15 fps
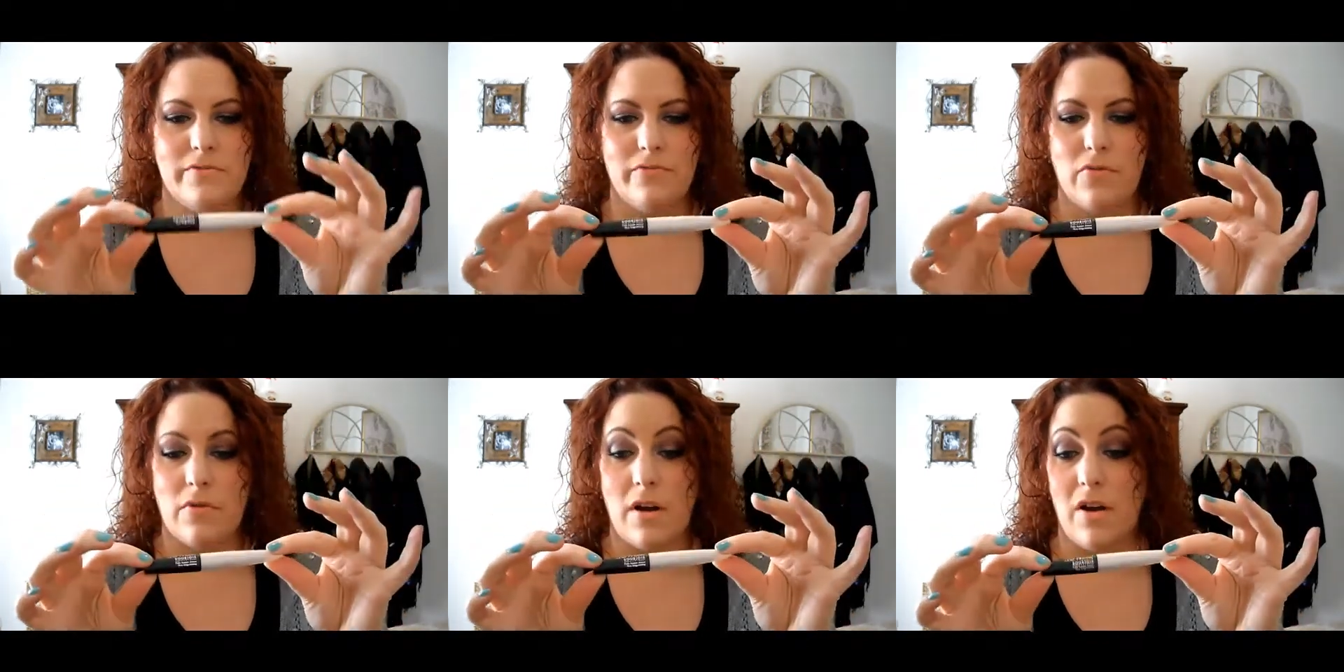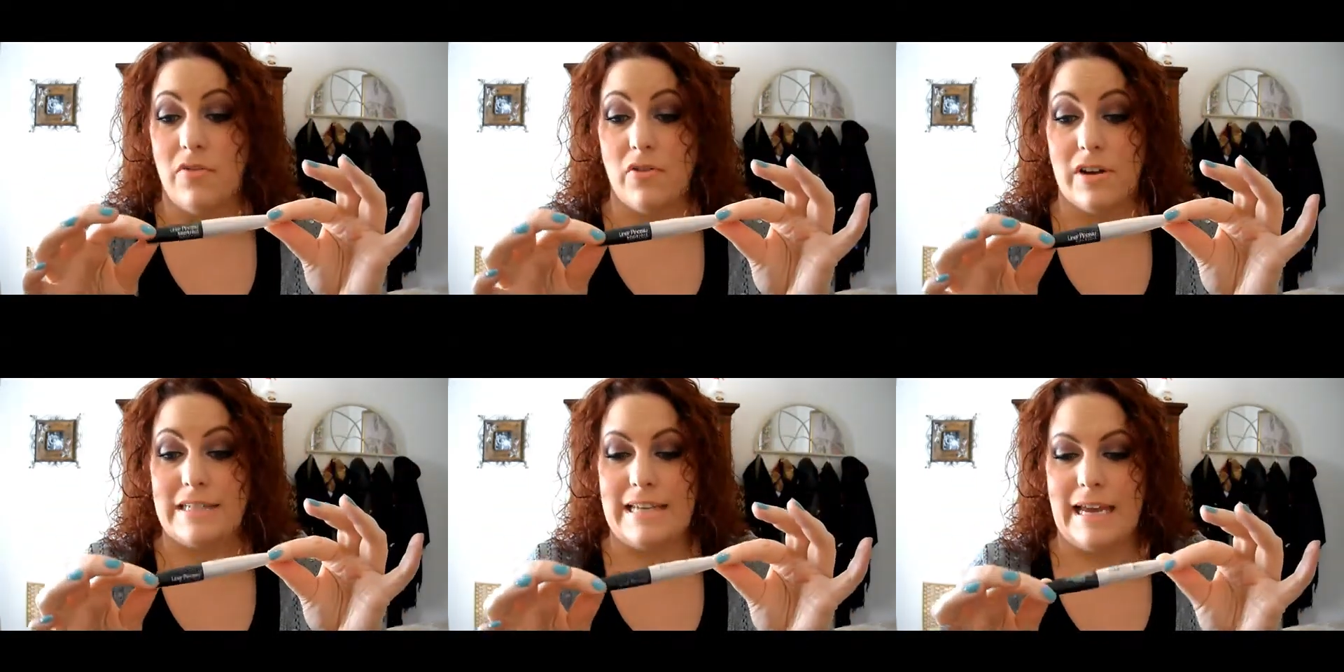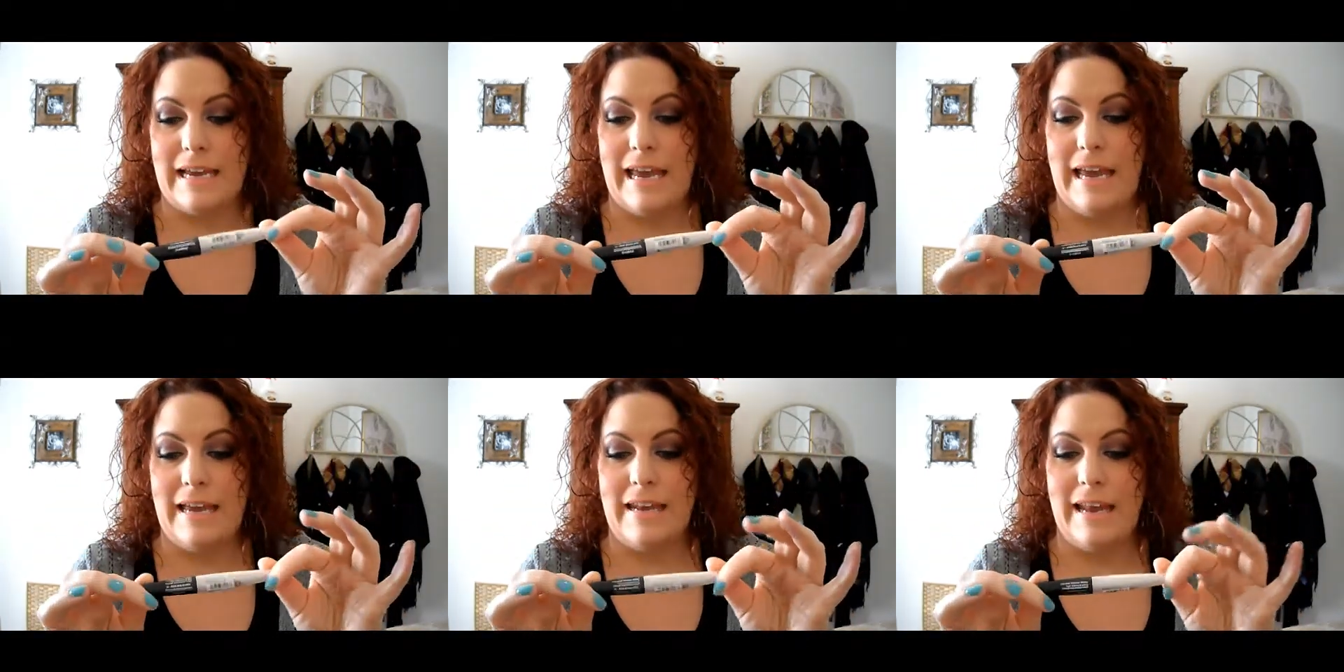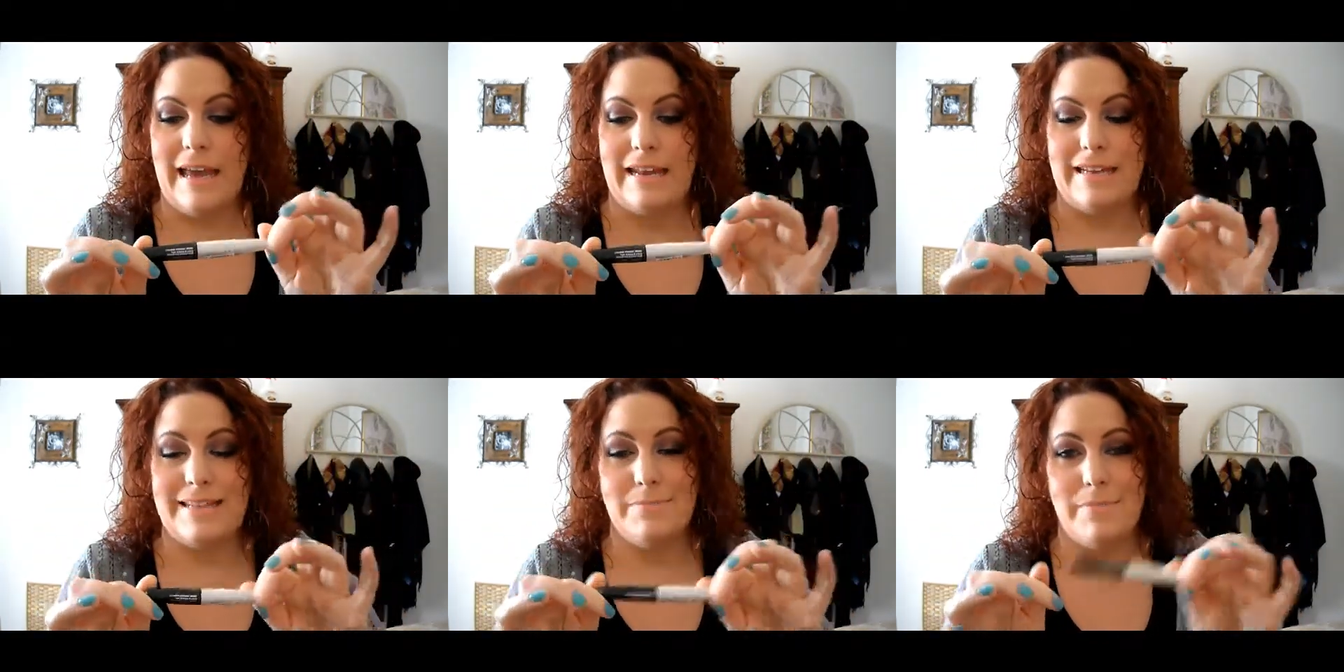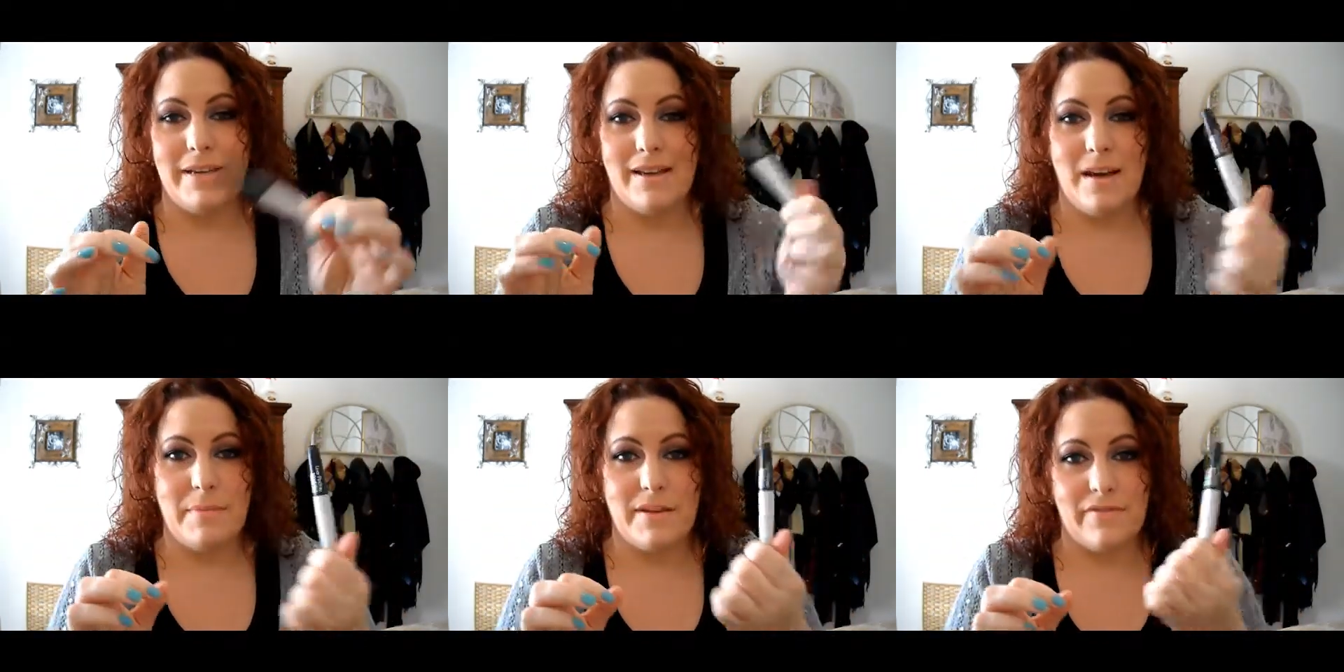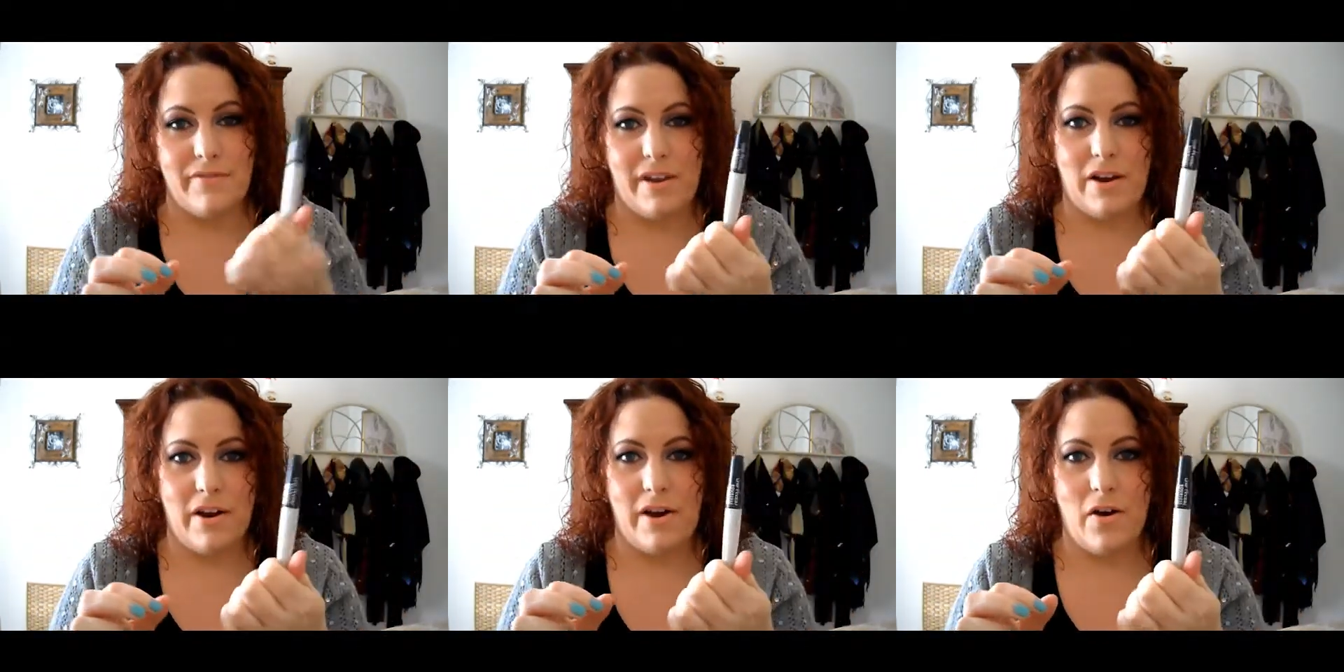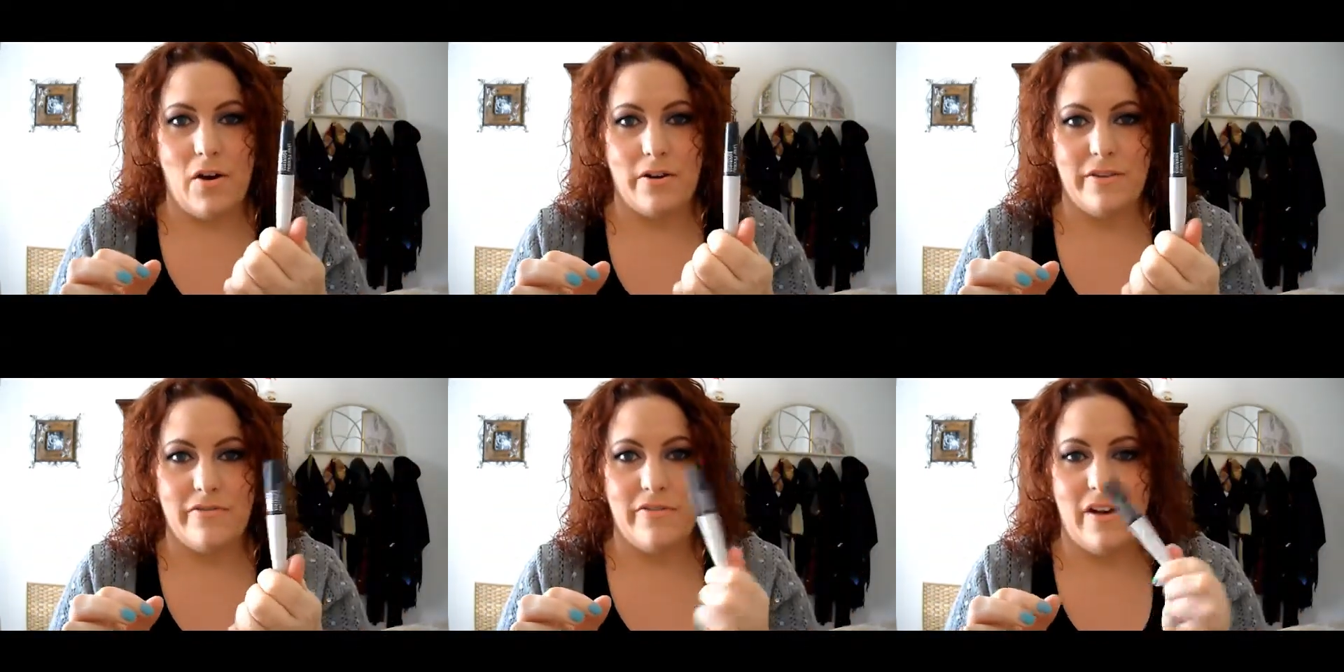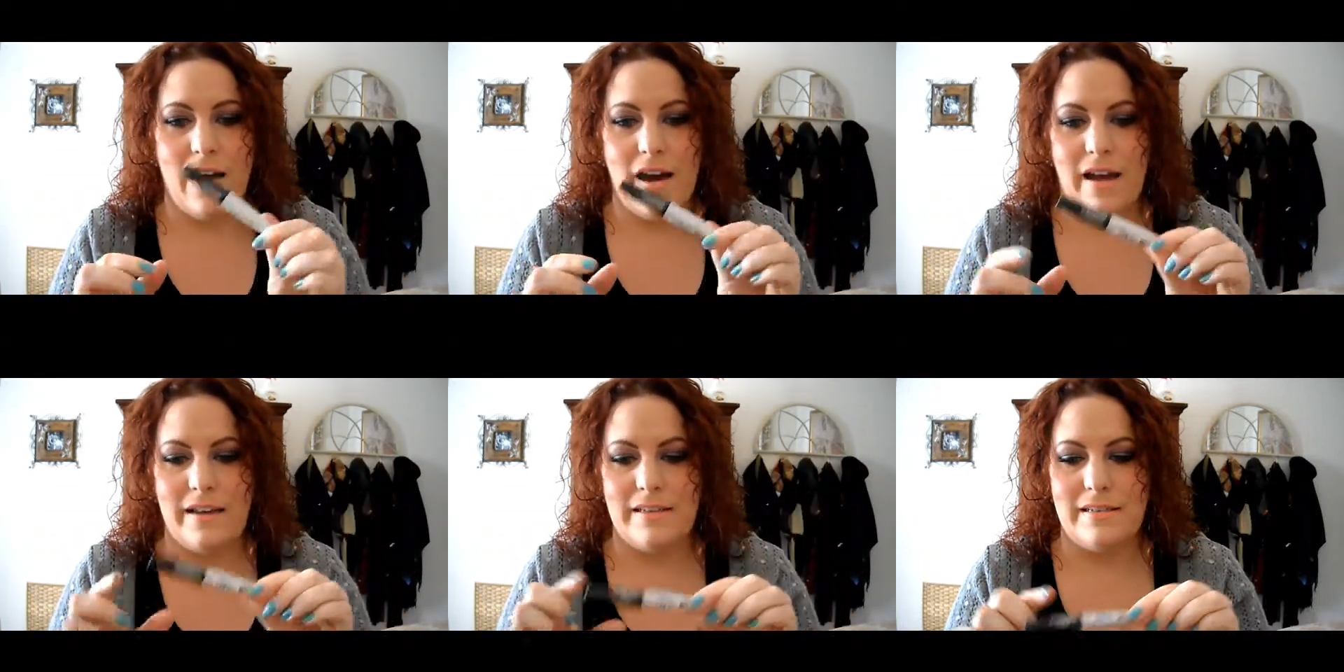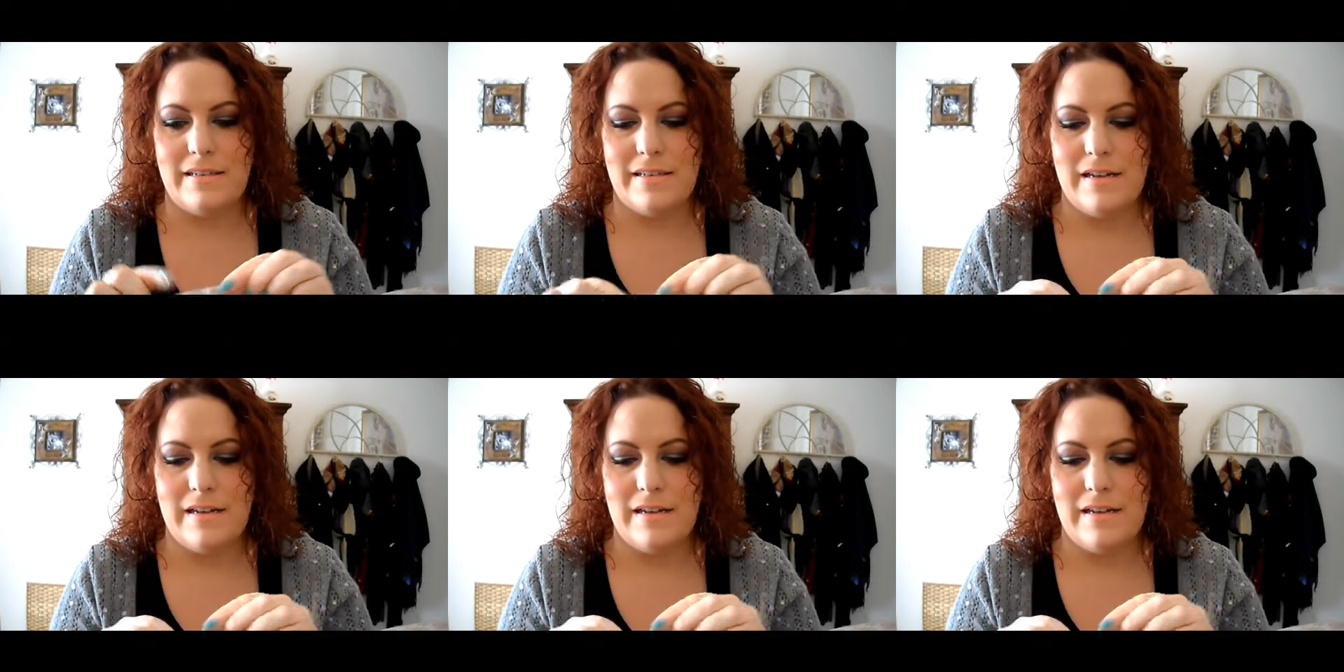for over a decade, and it's becoming very hard to find.